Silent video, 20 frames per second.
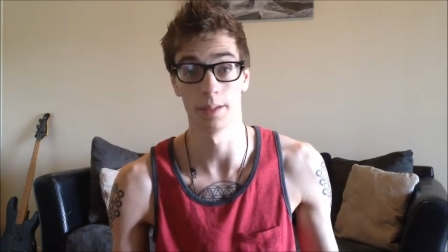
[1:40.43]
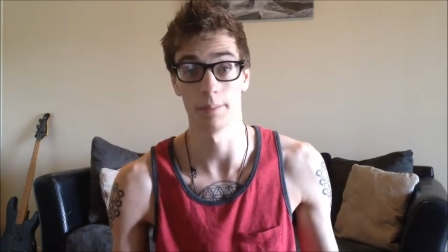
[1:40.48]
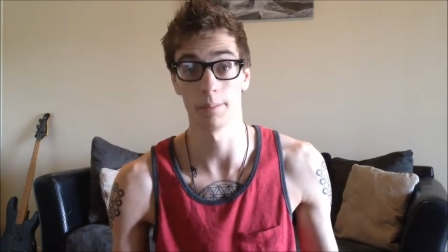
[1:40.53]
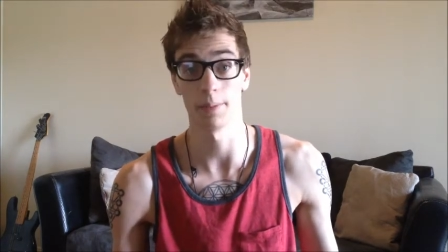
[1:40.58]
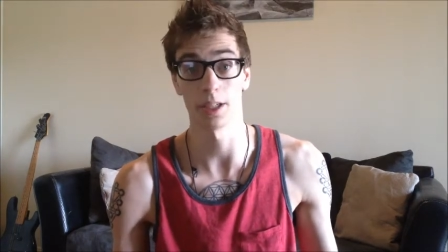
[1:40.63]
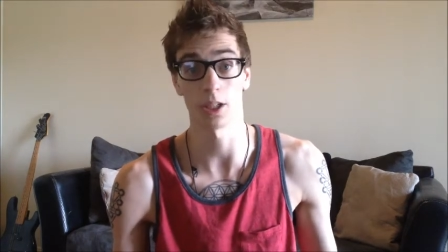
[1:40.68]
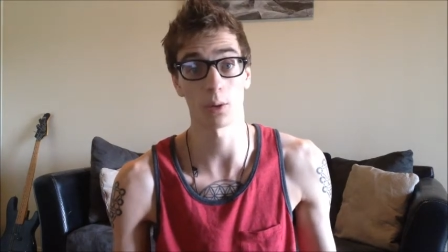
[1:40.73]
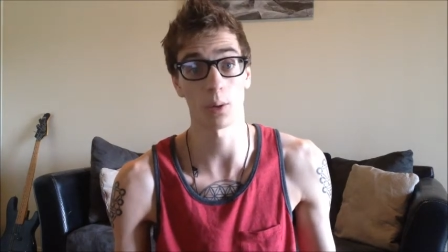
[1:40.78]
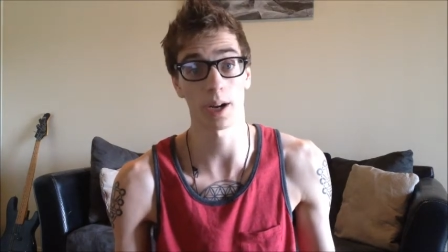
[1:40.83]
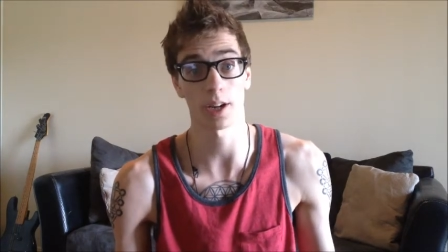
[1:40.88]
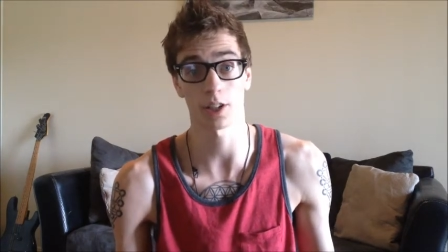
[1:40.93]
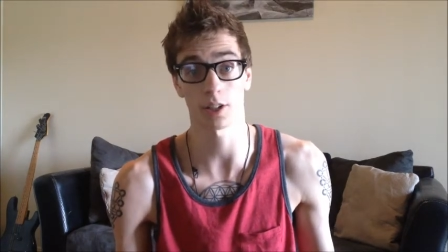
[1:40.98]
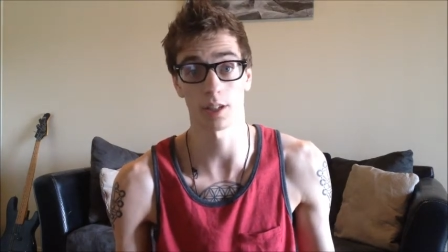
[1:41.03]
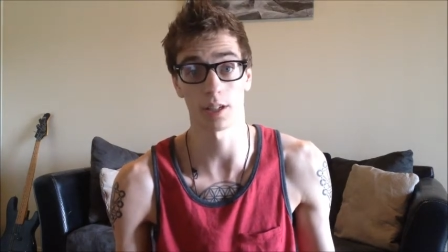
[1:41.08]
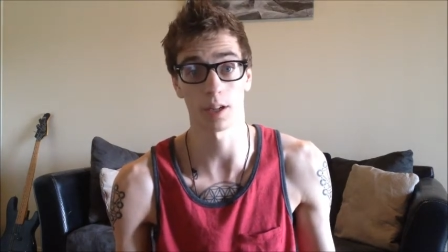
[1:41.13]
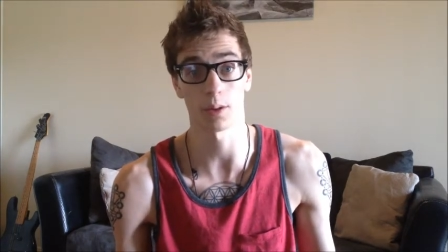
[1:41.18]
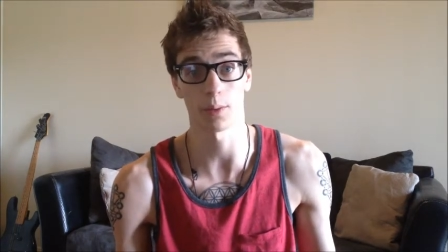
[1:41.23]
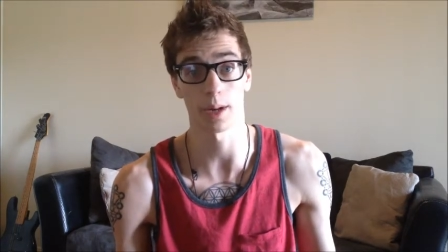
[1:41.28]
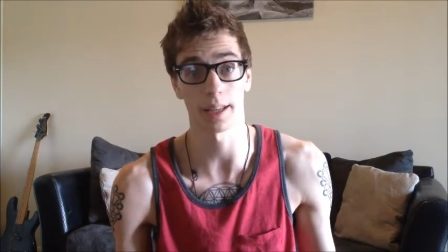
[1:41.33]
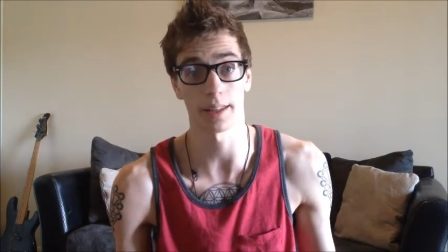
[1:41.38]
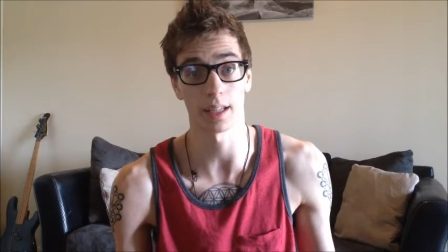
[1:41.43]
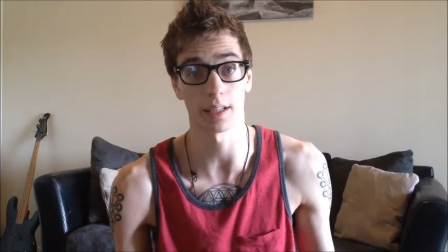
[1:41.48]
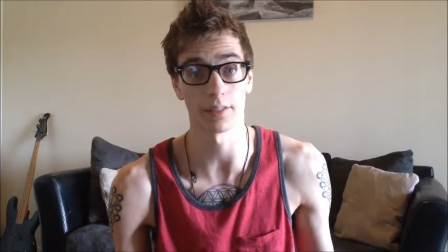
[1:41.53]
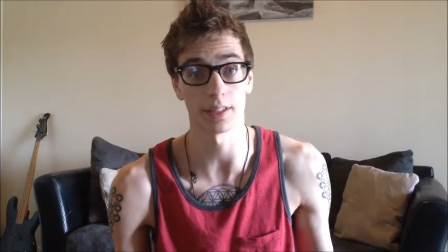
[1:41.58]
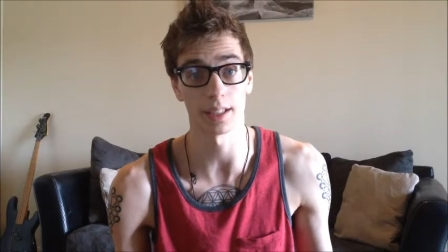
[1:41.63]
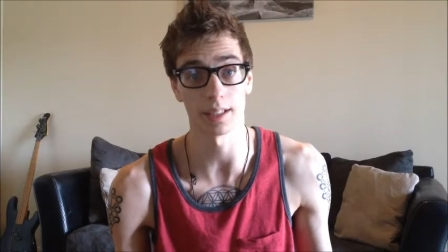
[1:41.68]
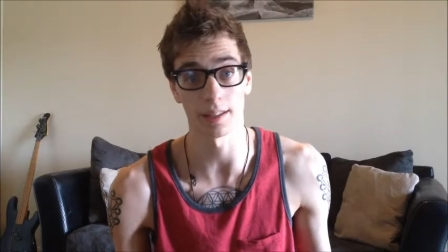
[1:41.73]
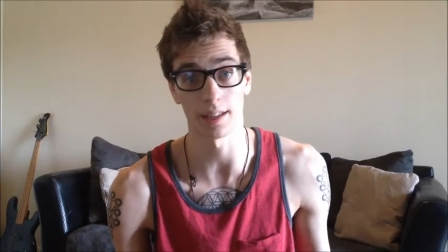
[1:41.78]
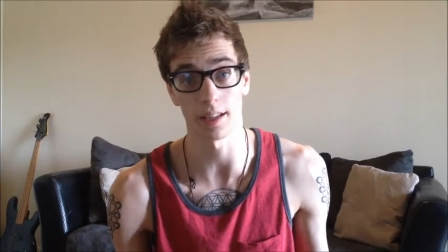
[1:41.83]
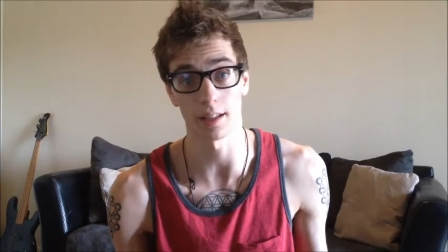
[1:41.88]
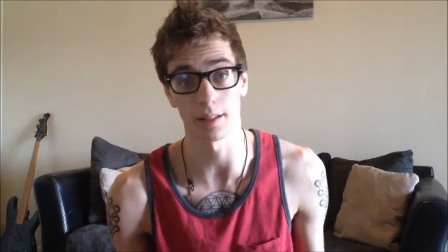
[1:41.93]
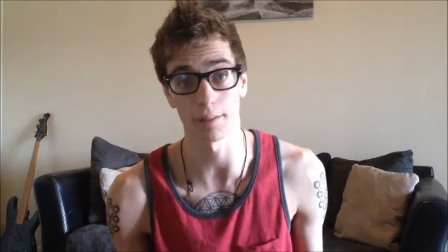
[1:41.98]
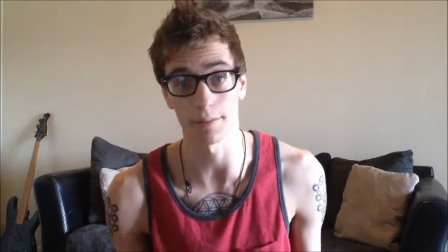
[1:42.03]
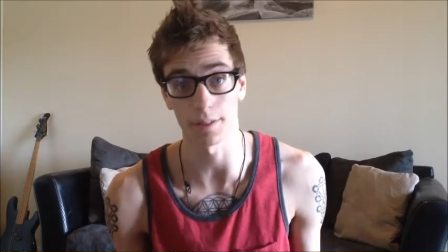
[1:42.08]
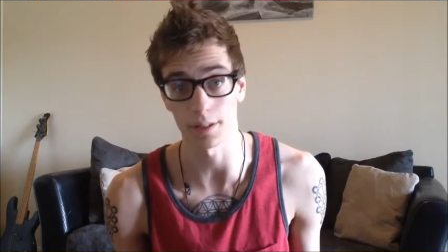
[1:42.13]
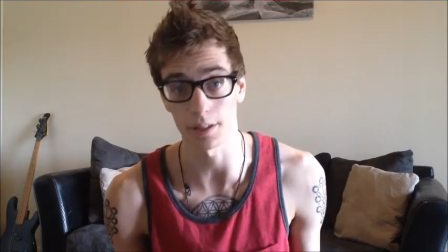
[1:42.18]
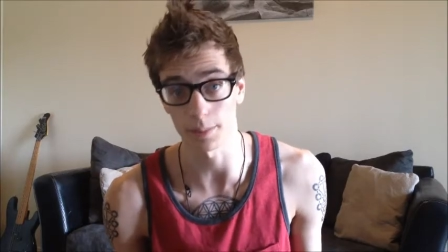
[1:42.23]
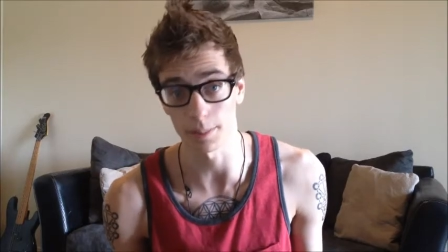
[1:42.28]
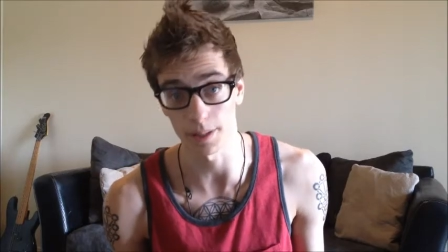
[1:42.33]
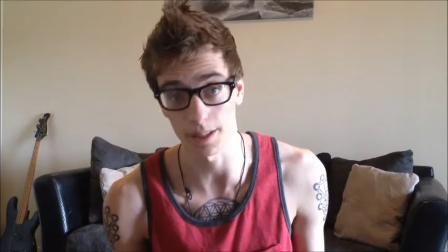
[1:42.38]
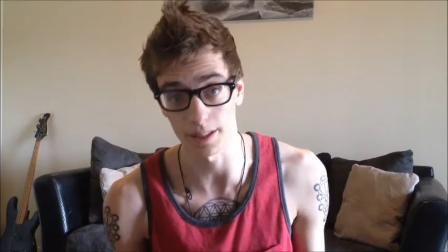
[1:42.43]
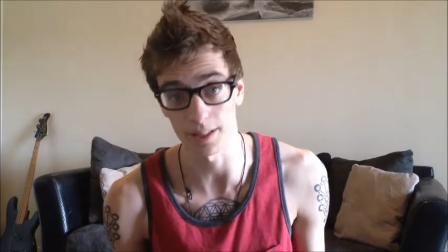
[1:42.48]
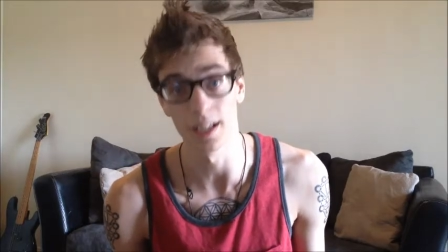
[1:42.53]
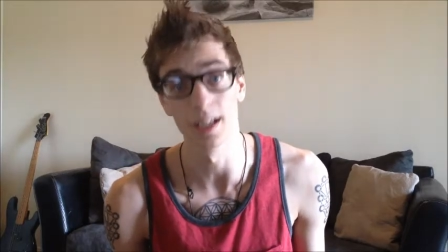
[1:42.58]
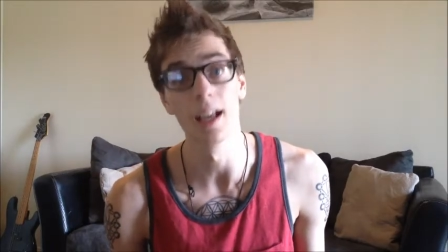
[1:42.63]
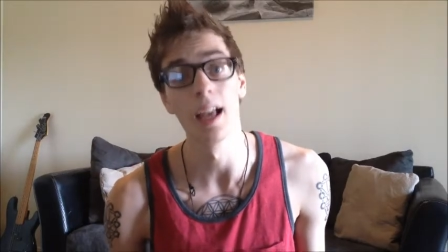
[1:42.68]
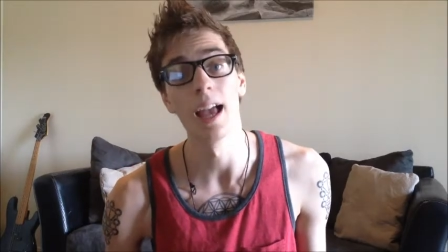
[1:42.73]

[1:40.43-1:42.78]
be questioning why they even did that in the first place